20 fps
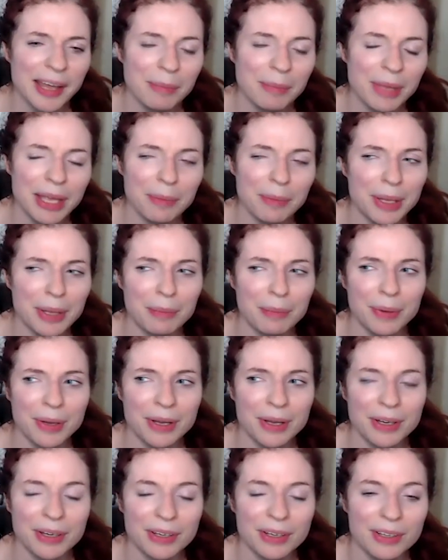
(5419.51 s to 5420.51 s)
I don't mean like to
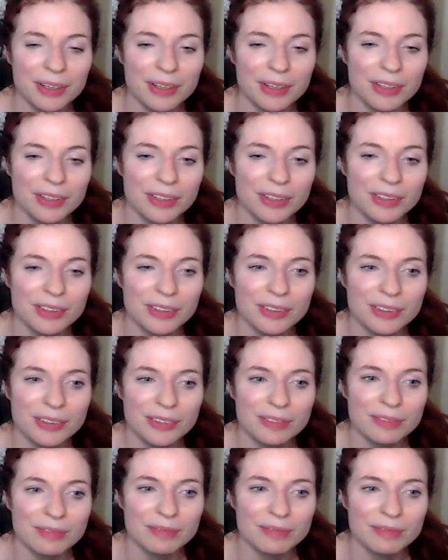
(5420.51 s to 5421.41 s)
perfection.